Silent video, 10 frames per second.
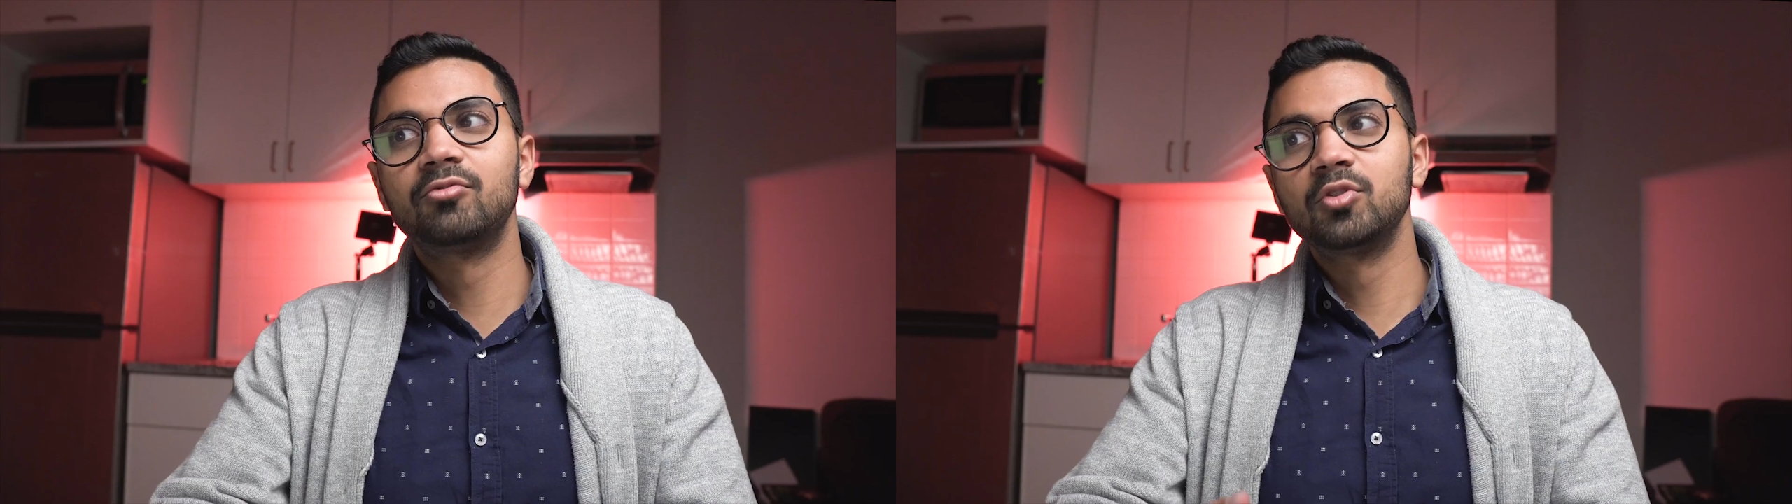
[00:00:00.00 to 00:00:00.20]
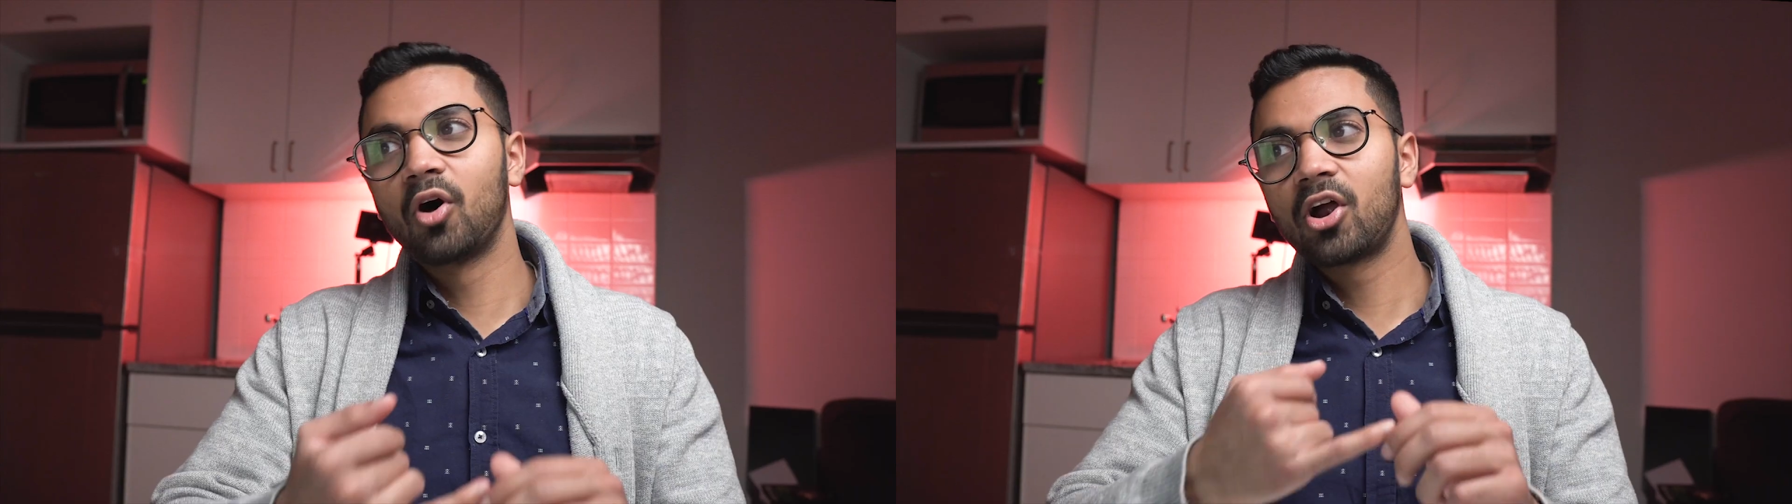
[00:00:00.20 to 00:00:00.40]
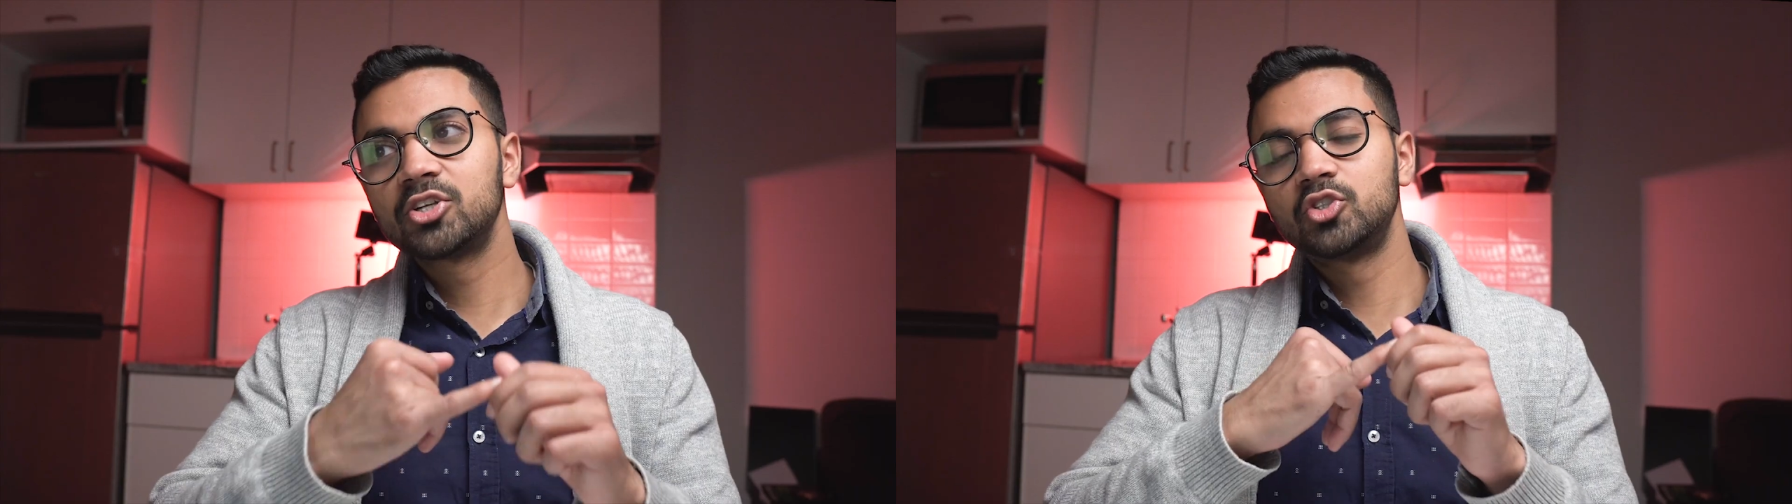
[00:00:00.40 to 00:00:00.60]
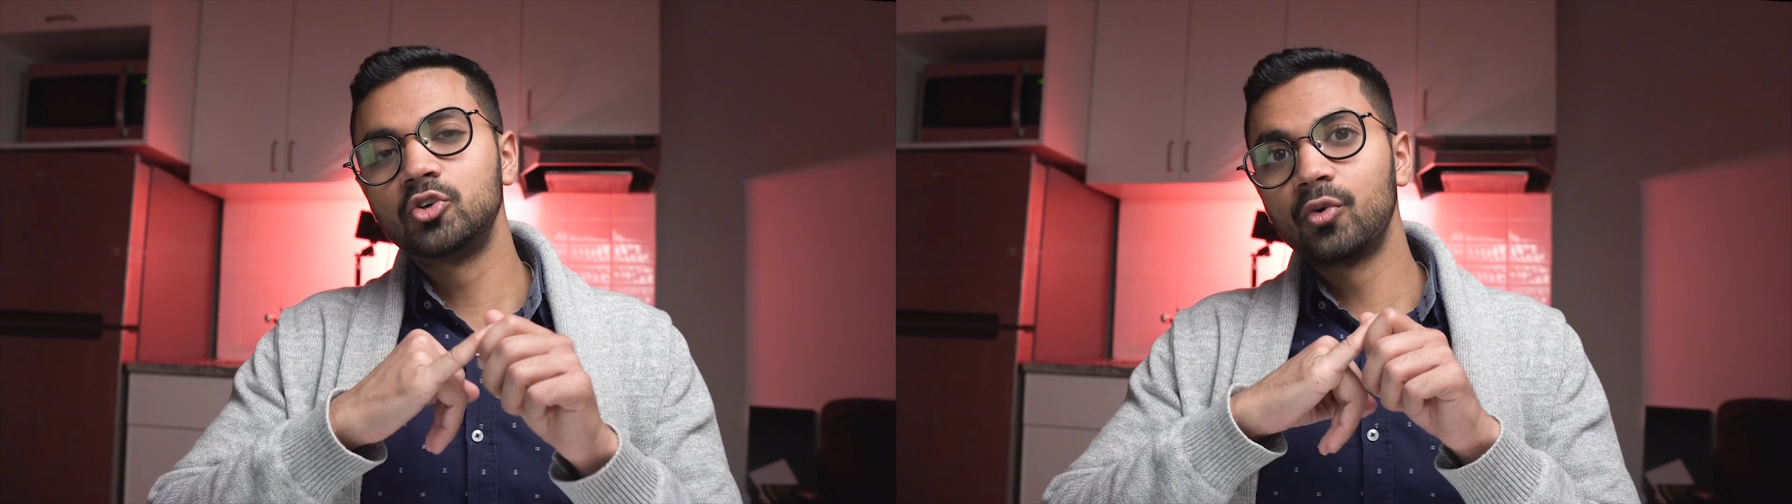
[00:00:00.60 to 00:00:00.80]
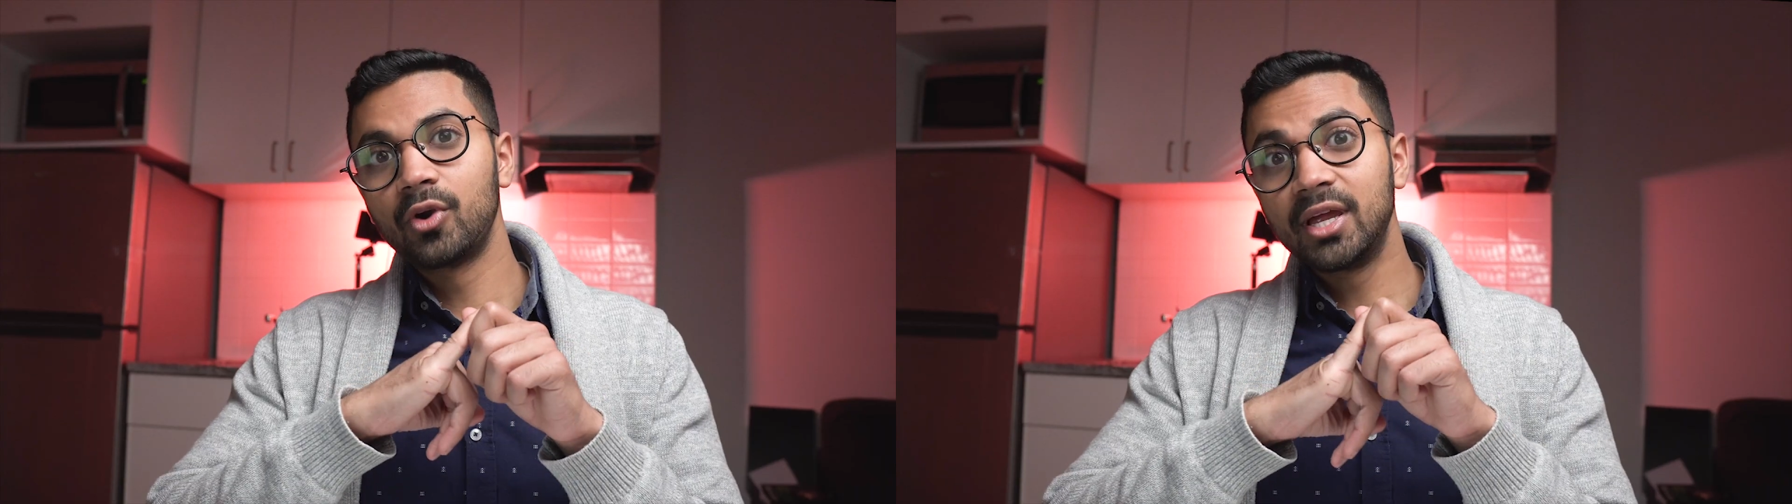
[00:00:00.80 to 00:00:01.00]
of large
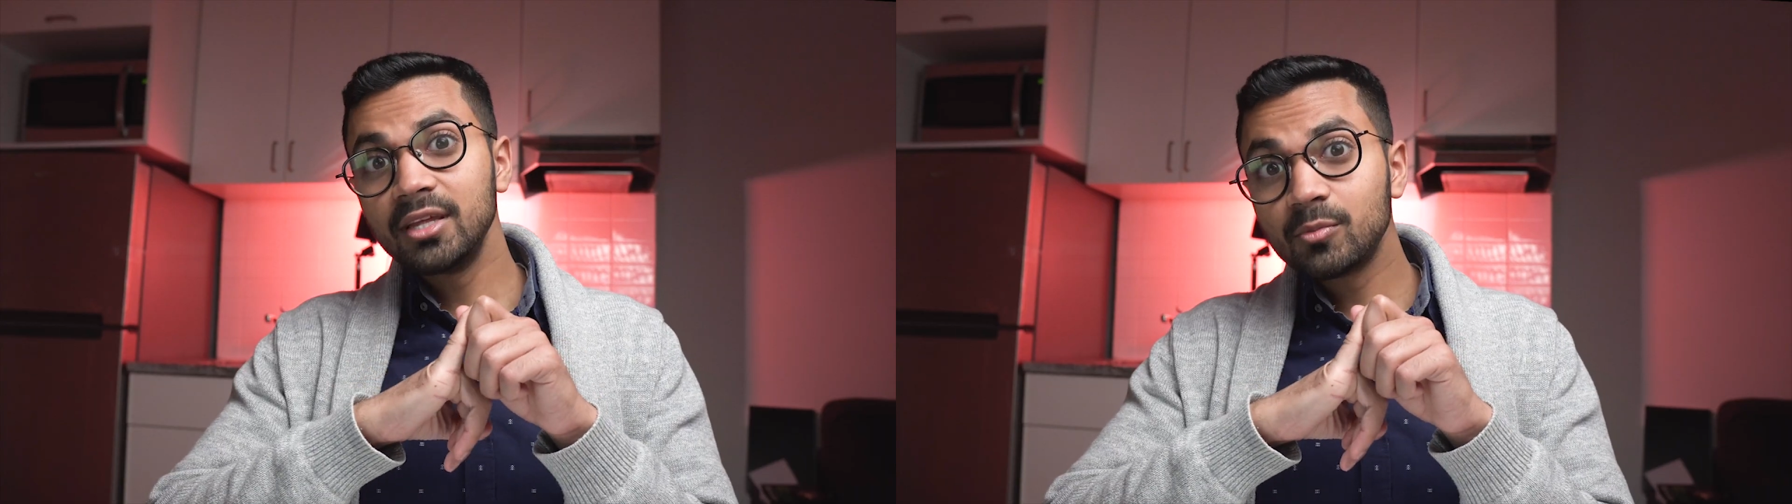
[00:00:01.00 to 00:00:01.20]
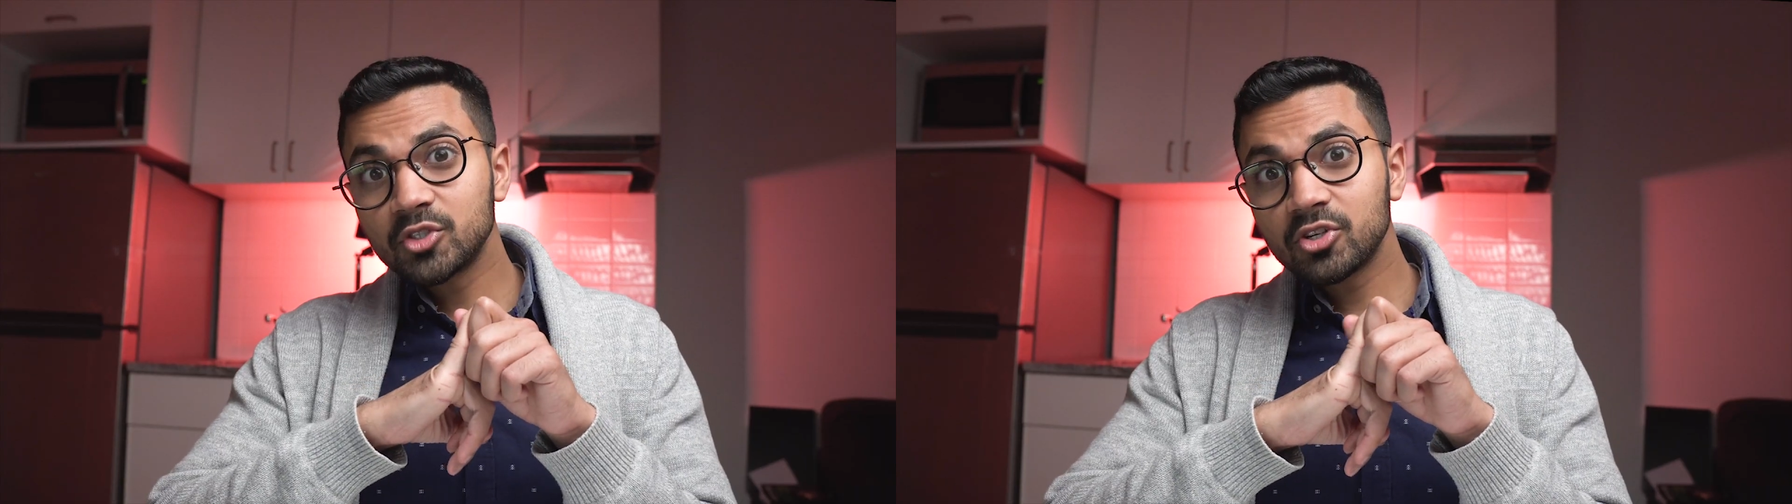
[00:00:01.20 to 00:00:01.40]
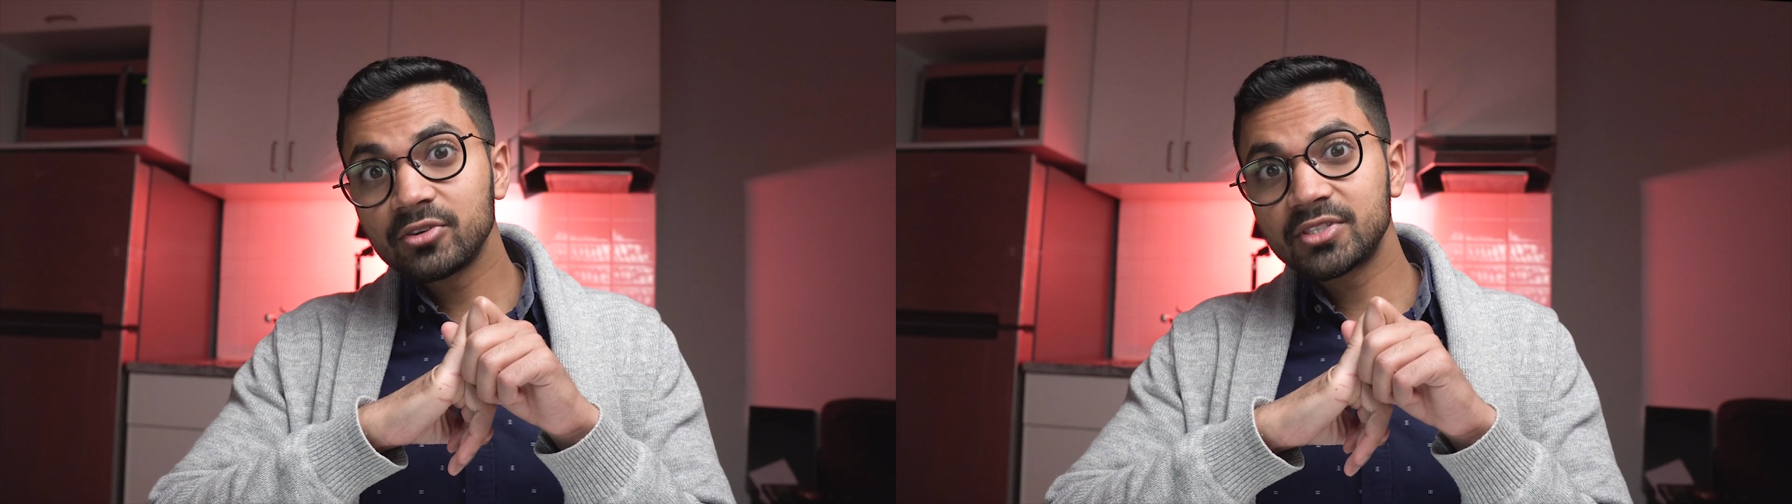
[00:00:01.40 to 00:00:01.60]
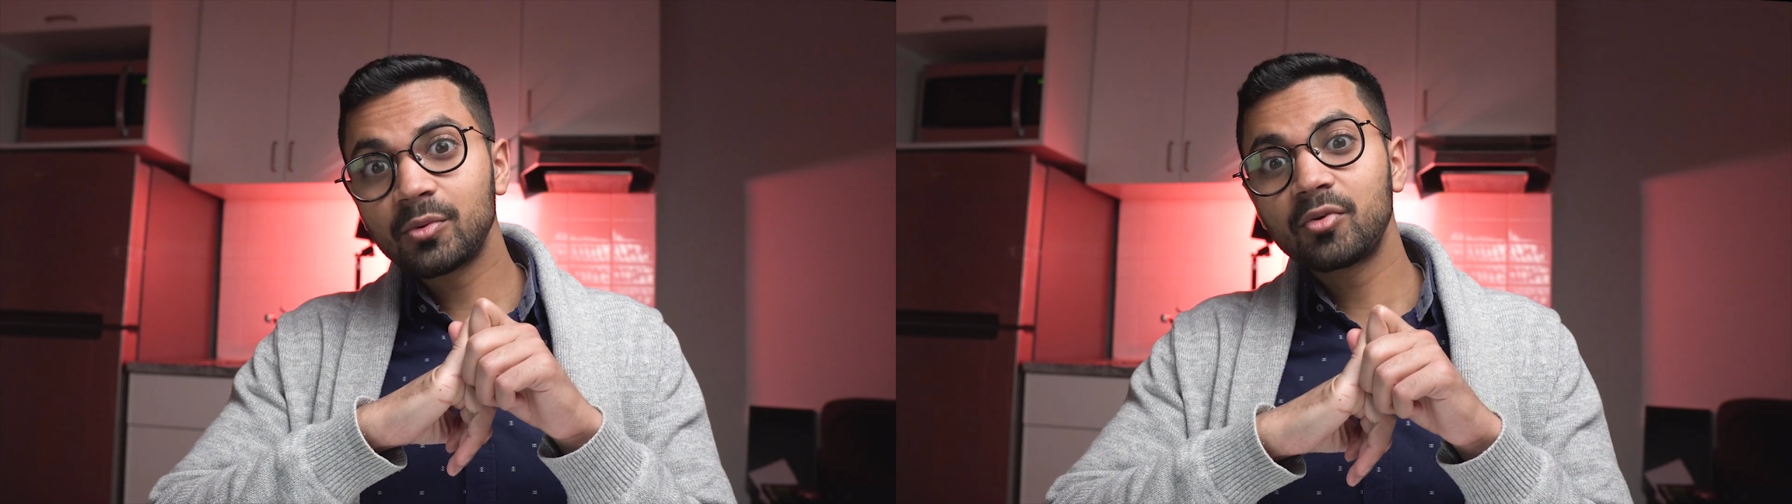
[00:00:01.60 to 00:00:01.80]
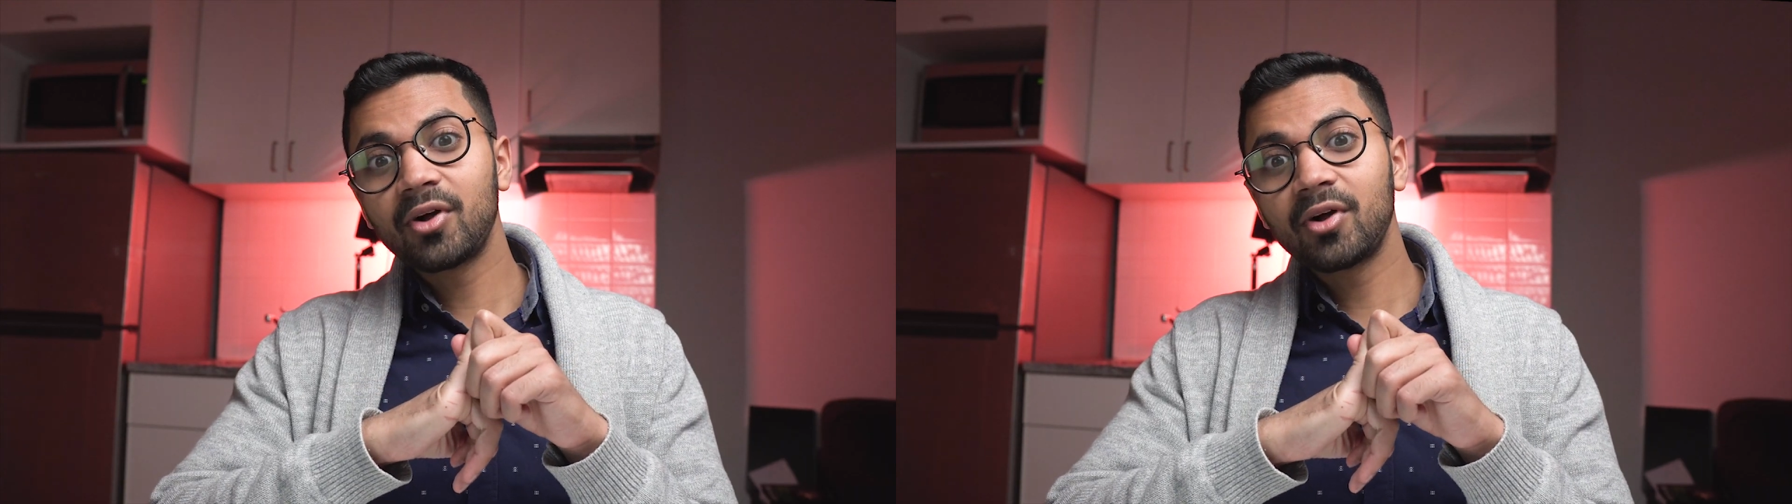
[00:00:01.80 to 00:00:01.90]
uranium reserves that were